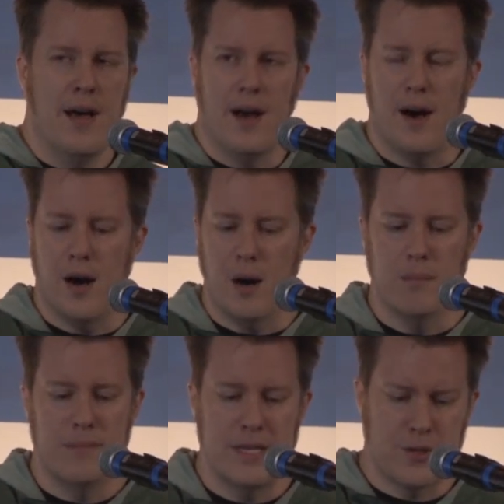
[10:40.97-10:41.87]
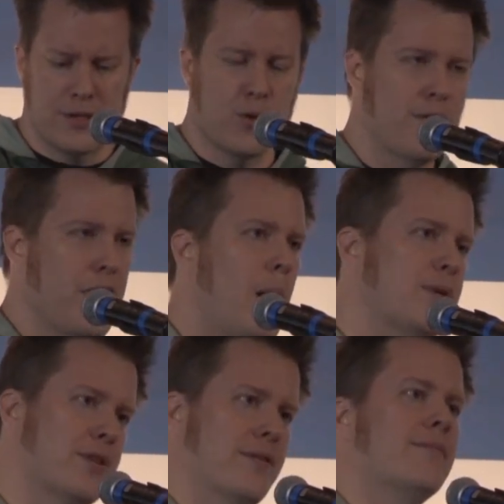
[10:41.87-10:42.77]
And so that's sort of the
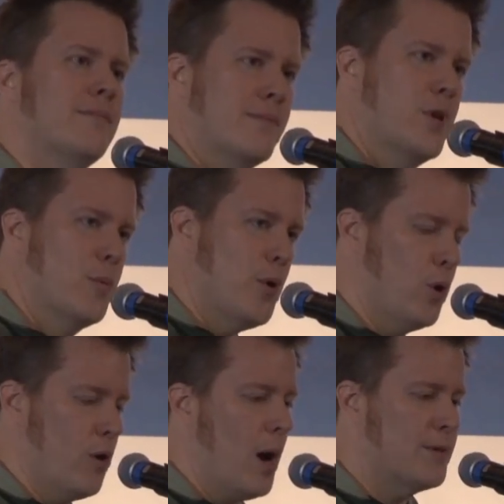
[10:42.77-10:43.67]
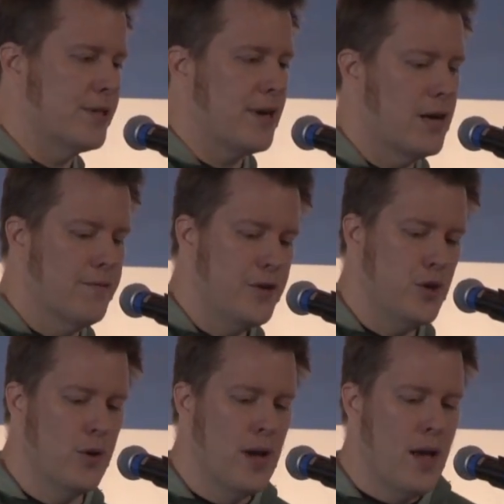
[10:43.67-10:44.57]
opposite, polar opposite kind of
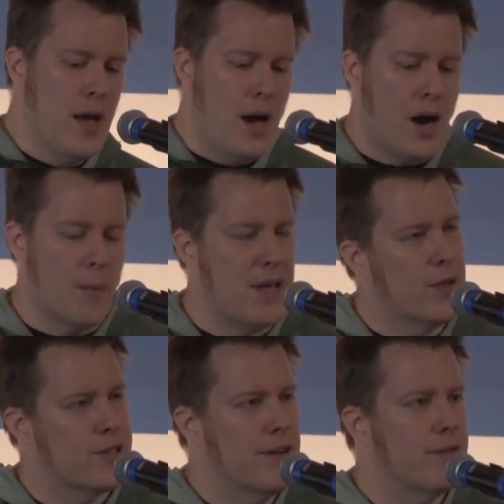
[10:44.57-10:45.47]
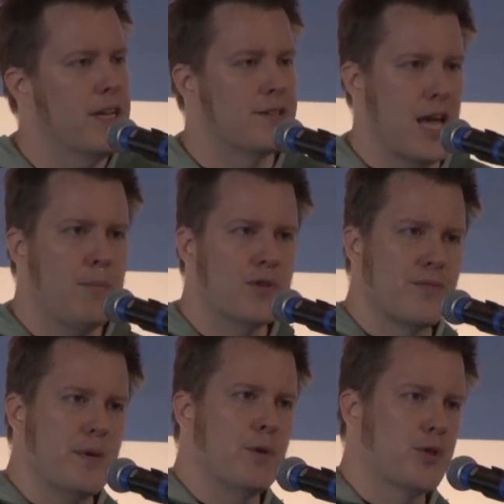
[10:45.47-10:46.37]
view. And there's definitely examples
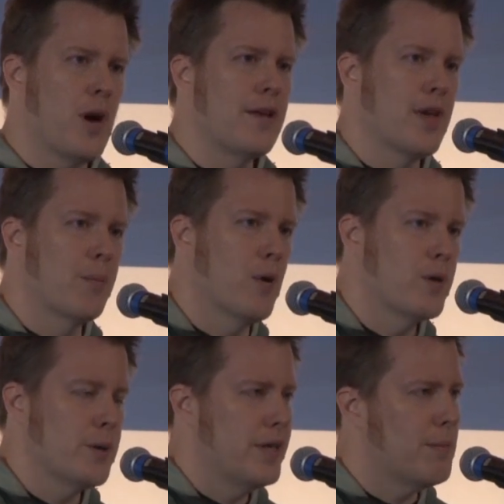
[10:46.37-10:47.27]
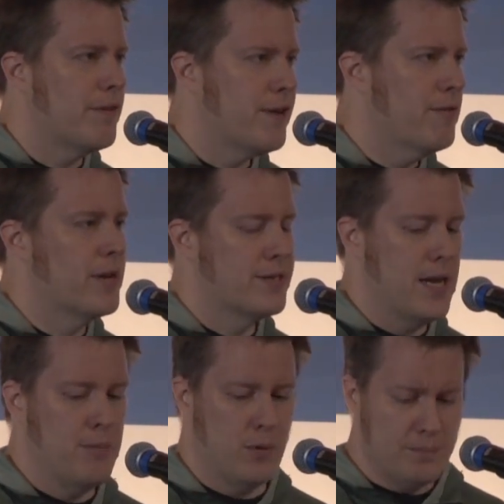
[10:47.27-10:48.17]
of people trying that approach. I think my favorite
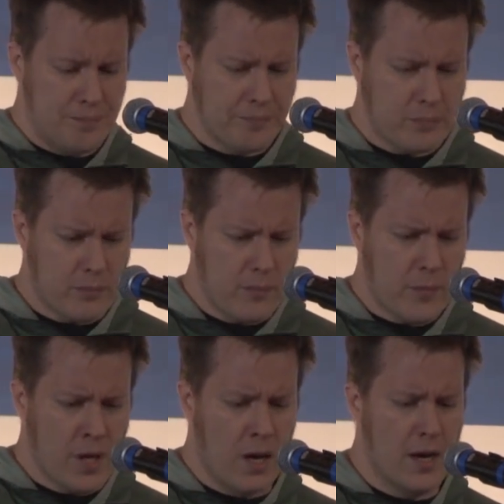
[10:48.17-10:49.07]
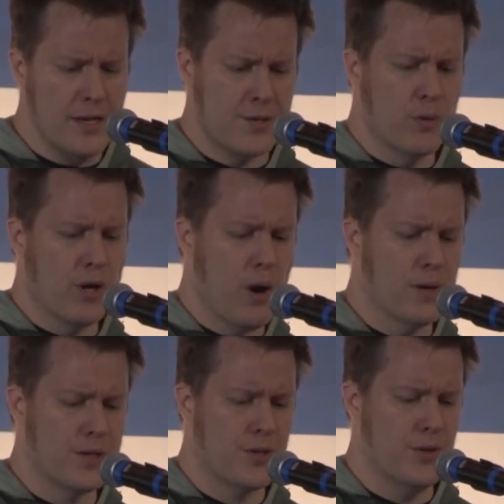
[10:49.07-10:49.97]
example is in
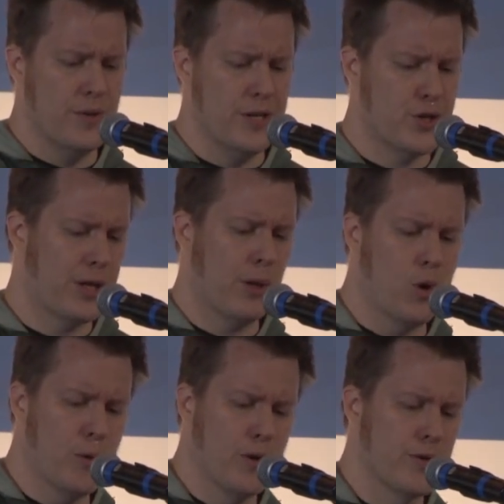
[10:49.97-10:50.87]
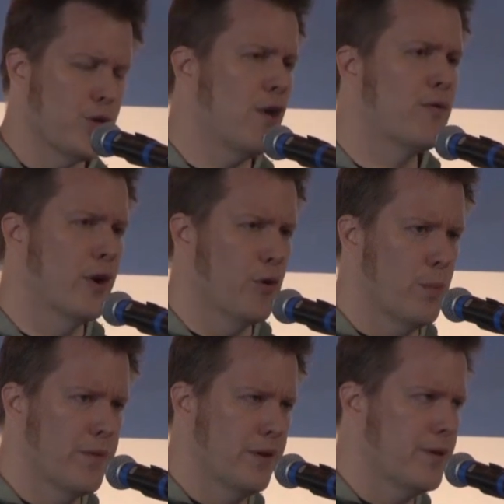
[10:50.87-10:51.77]
regards to the Shuttle Orbiter software
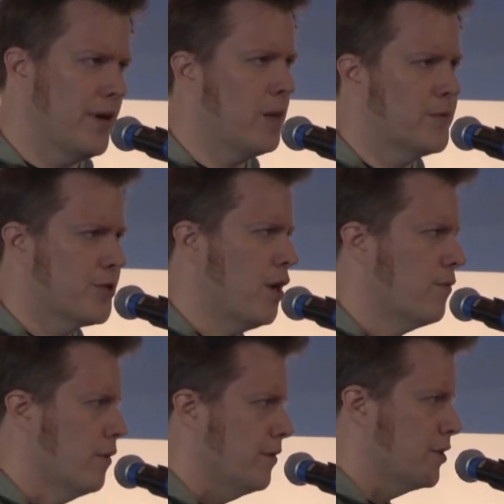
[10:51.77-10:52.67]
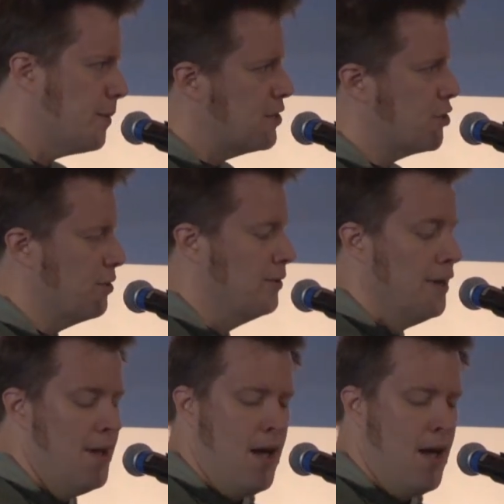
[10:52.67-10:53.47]
group that developed the software for the space shuttle.